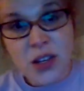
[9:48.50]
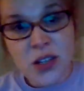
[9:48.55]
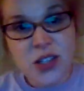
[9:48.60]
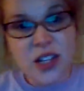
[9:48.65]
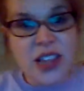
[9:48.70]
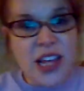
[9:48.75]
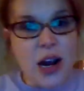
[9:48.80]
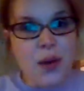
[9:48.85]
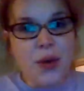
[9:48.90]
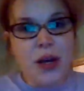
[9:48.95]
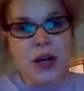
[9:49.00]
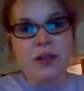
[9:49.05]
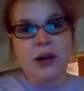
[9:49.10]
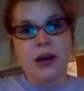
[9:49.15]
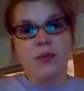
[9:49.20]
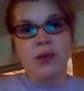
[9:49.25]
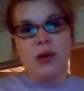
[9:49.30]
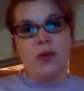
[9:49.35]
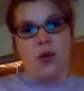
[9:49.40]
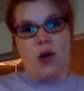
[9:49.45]
So now we get
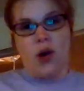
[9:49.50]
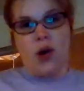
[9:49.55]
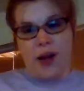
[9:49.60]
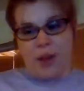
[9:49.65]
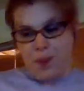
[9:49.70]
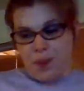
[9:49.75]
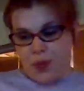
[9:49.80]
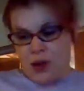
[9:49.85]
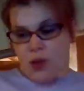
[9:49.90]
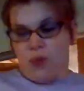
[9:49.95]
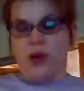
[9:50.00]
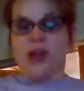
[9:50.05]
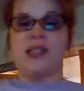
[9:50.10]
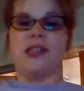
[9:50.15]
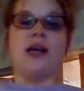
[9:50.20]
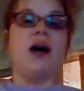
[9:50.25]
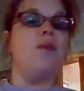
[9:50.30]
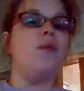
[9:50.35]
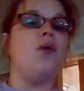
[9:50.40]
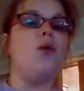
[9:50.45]
rewarded with
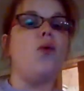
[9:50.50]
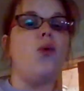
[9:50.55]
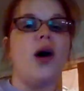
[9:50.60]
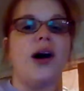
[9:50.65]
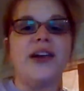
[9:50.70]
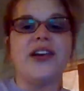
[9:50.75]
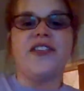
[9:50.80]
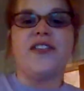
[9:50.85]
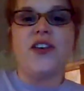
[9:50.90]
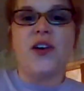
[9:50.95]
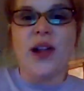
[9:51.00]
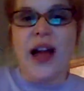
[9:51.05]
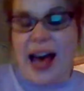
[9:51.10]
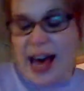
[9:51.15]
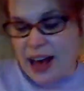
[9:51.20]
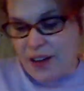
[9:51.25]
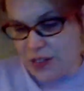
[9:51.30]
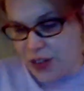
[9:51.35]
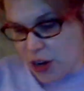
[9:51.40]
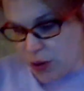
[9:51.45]
some wonderful
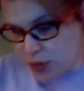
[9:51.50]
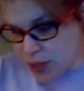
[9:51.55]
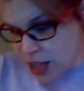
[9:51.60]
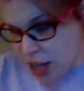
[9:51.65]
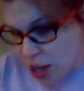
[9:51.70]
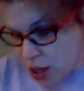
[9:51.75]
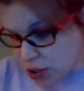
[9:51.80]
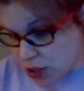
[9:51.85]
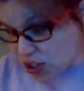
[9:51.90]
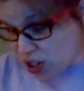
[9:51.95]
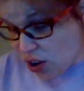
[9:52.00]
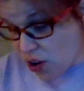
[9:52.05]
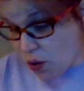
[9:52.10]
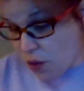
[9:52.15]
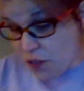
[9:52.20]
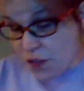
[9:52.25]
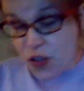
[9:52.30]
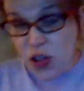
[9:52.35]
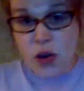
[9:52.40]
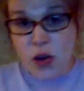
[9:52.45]
half notes. So
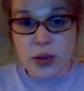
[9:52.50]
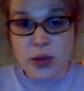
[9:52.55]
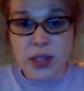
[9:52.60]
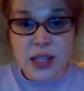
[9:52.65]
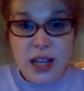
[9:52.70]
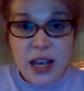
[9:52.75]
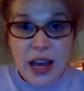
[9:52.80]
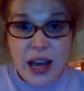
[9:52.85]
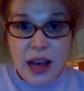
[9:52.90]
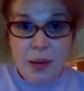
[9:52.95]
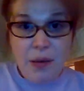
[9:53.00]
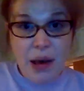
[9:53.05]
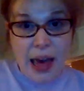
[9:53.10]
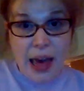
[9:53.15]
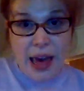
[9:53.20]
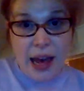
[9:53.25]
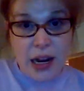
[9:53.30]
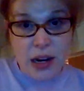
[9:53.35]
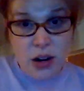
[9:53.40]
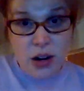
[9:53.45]
flutes,
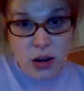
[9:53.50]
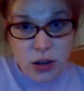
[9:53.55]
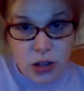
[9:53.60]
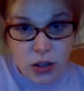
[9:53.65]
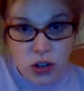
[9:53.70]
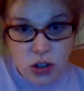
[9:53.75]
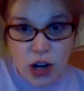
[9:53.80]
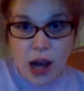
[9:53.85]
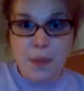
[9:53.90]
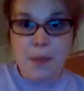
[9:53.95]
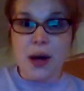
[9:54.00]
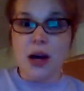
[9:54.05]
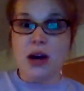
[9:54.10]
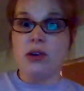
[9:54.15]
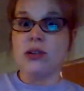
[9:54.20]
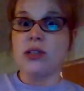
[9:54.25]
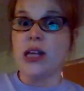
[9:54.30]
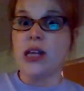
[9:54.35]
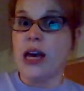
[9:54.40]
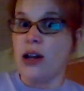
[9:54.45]
and
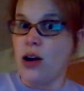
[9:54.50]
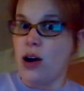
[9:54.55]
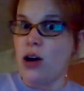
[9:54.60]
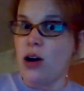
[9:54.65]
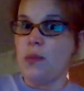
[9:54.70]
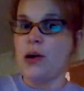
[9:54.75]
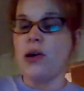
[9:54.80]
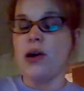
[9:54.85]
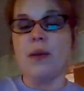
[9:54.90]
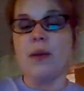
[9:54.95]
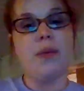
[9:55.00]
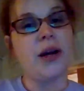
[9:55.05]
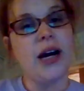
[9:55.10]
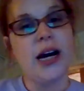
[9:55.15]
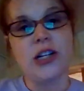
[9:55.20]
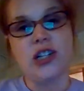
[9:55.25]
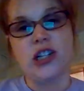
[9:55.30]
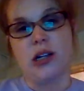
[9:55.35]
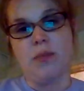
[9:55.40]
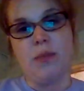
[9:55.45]
trombones, and oboe and
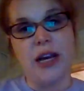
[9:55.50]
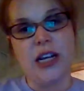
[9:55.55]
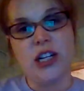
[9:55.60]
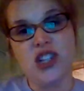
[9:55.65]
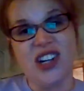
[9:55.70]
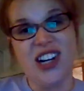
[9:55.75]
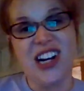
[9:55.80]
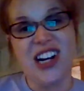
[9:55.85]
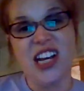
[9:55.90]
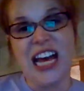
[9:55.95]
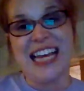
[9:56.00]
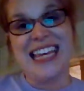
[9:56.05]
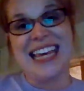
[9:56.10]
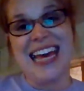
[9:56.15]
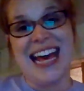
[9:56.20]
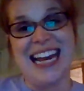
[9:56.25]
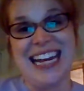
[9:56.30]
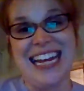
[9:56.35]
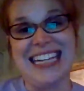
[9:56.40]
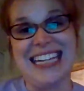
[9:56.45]
percussion. Make sure,
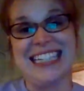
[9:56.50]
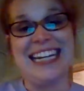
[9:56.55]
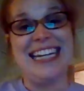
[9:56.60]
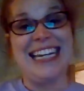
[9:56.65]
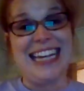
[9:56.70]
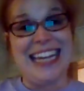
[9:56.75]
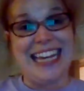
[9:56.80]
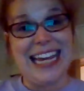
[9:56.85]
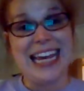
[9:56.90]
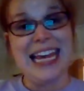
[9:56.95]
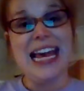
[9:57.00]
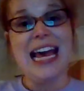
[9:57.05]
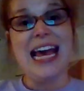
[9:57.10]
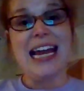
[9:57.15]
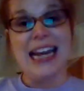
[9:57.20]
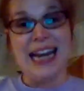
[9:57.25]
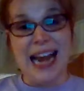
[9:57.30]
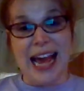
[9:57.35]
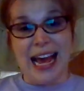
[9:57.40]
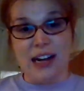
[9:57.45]
again, it's an E
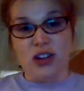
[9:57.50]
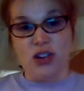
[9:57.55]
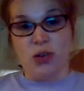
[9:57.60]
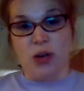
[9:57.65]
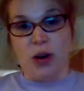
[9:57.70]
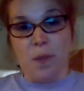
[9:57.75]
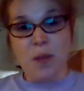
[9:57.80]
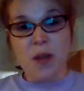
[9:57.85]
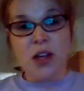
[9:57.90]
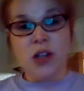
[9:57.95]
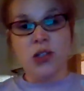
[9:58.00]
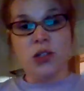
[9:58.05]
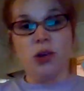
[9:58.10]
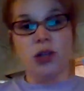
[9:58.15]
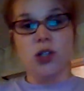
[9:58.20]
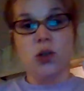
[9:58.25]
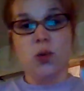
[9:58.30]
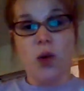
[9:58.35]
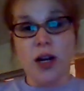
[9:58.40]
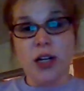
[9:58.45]
natural. So
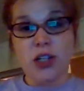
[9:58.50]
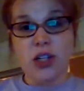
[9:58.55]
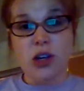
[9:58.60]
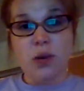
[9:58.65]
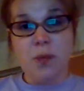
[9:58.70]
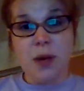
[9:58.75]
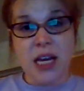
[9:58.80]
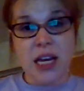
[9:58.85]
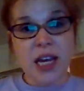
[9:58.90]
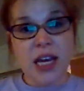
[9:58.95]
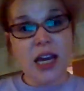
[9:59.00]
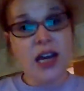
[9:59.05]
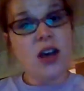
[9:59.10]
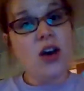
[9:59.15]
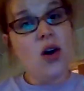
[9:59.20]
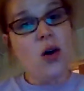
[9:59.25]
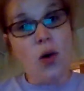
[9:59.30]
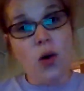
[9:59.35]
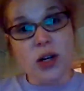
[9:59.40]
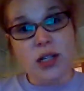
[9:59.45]
it's 1, 2 pinky
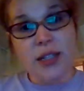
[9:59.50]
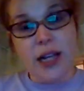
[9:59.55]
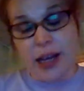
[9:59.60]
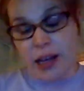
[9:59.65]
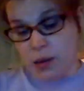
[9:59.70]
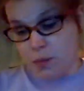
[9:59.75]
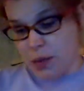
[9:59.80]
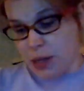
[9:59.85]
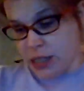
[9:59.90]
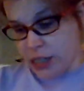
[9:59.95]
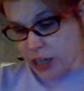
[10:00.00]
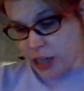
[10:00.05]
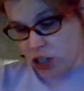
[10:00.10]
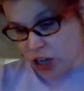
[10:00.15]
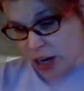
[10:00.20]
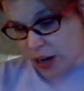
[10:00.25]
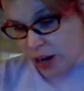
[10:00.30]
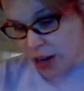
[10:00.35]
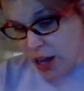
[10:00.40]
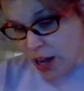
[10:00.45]
or second
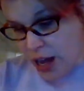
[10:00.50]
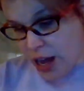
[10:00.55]
position.